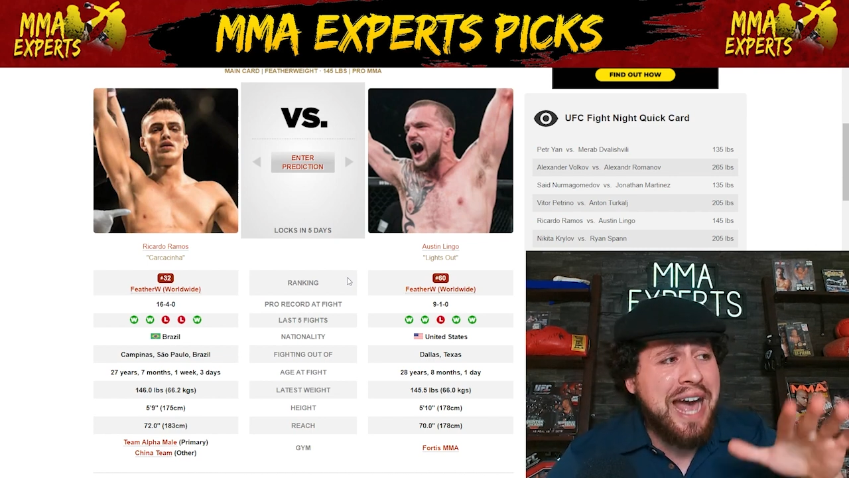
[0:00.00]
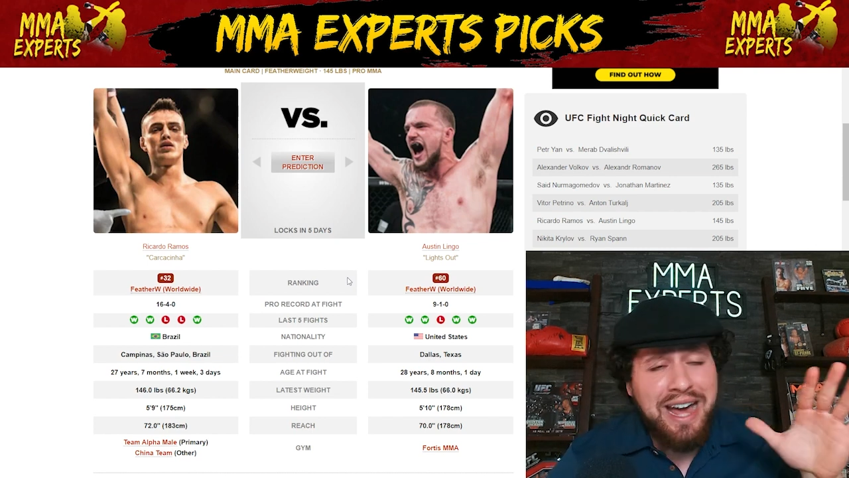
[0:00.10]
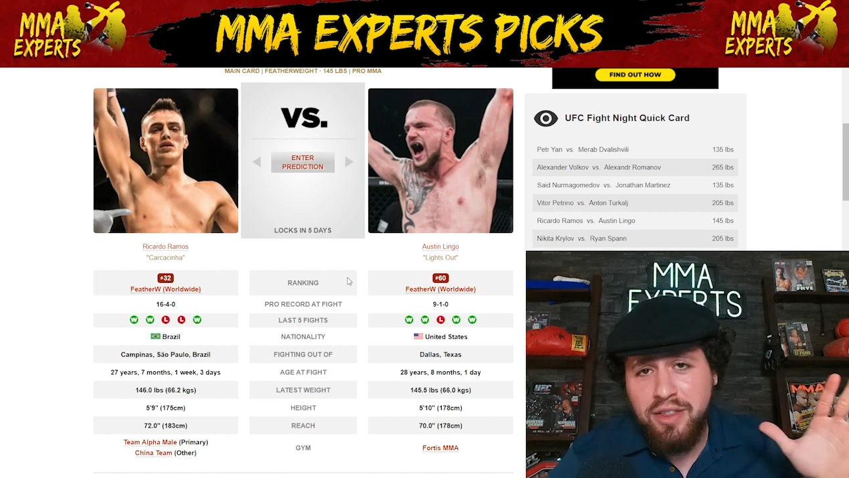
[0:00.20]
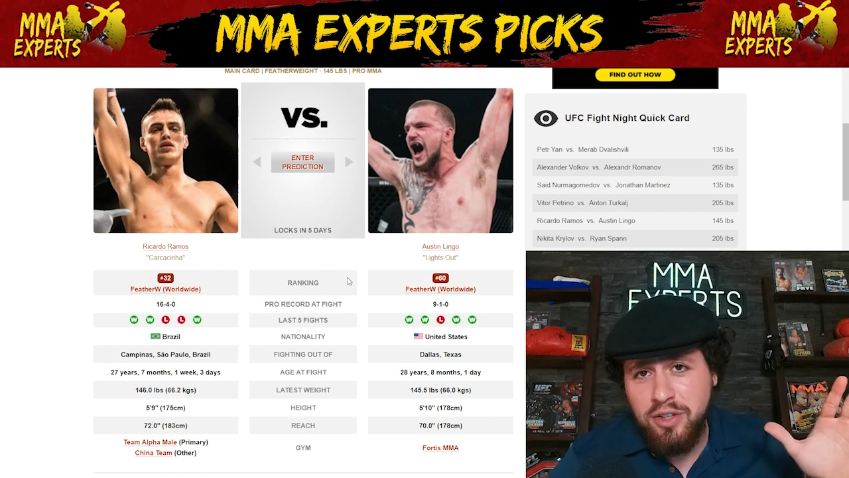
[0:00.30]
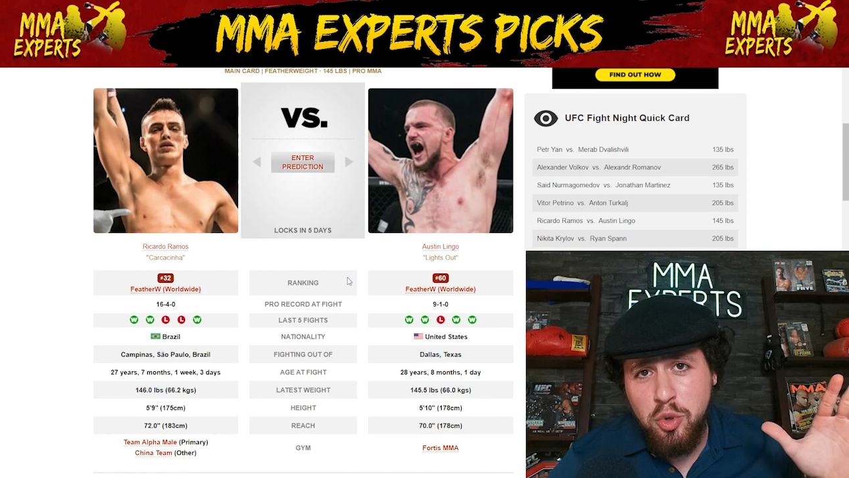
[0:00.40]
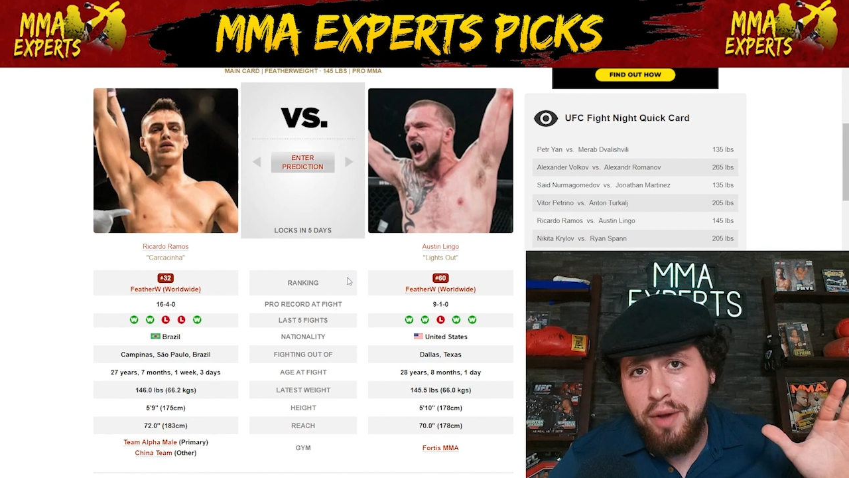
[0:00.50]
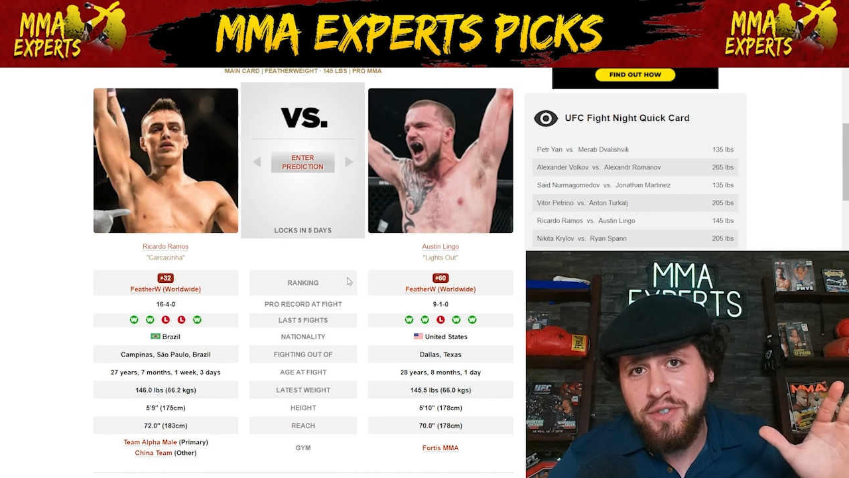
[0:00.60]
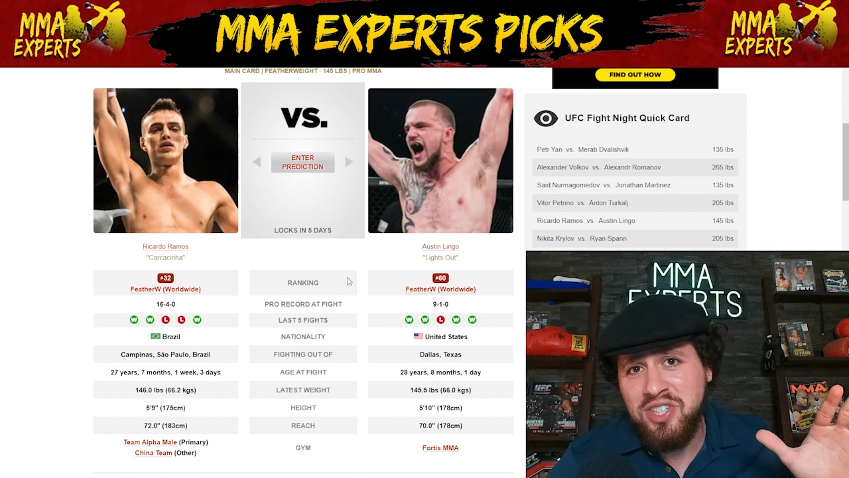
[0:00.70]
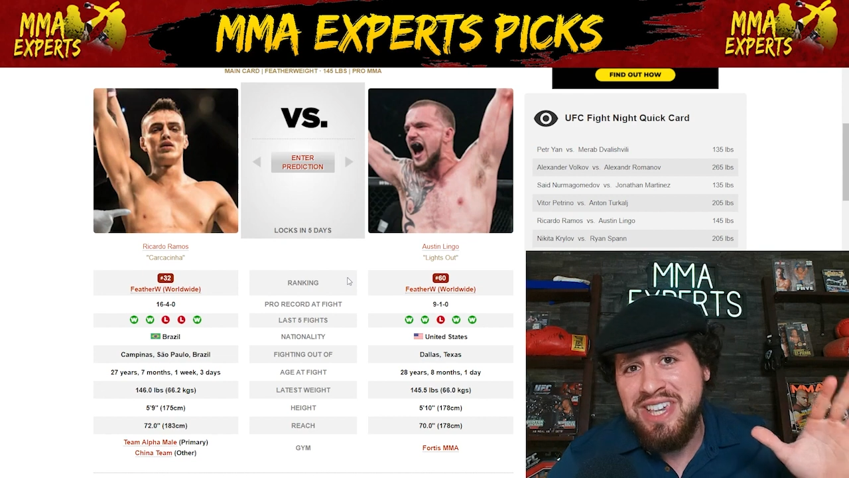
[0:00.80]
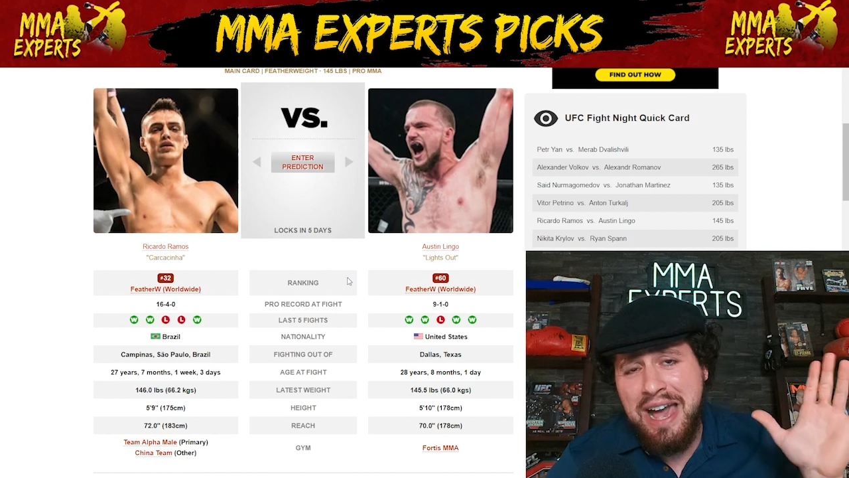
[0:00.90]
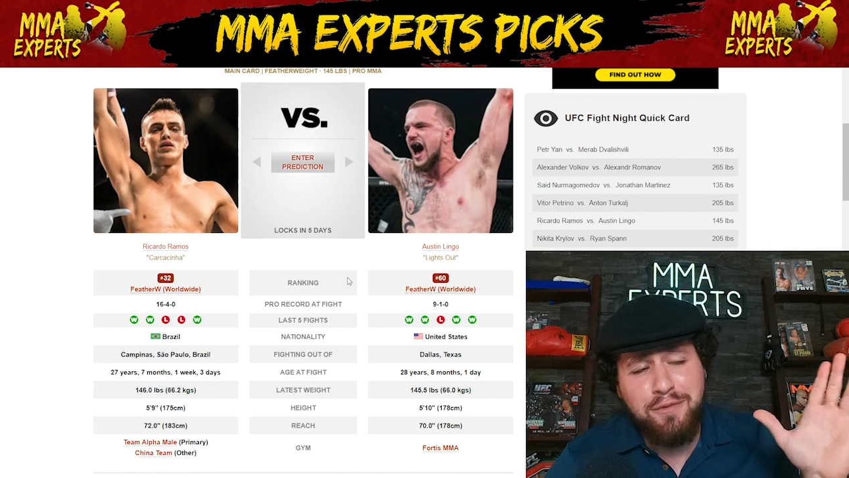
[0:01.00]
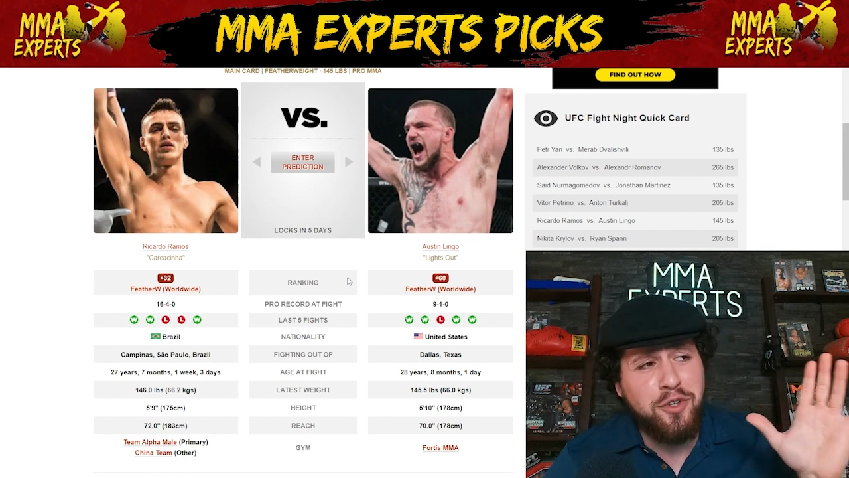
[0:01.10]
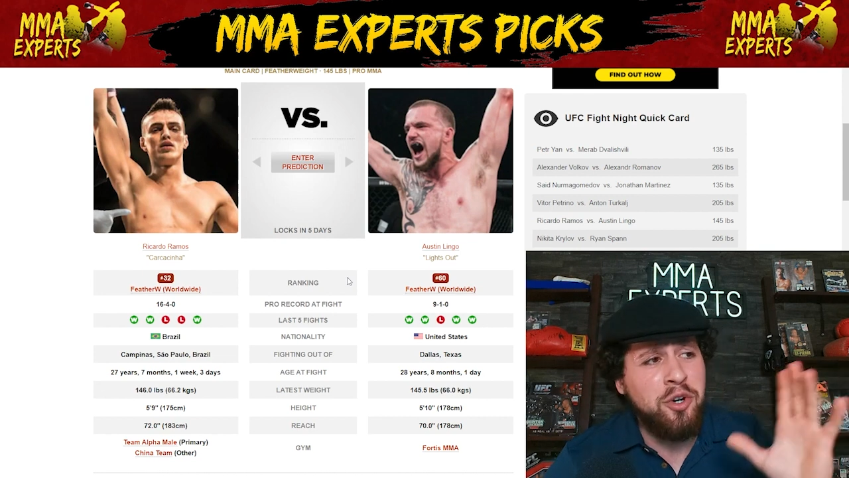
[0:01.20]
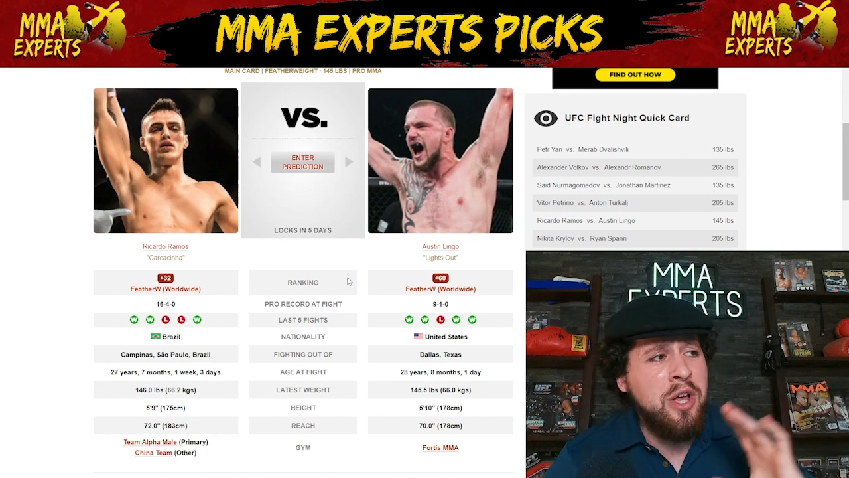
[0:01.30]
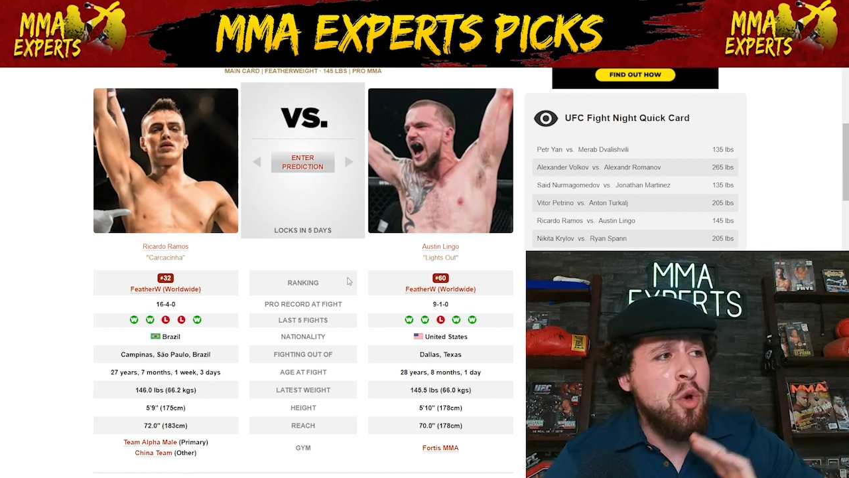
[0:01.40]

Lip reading: out of the UFC after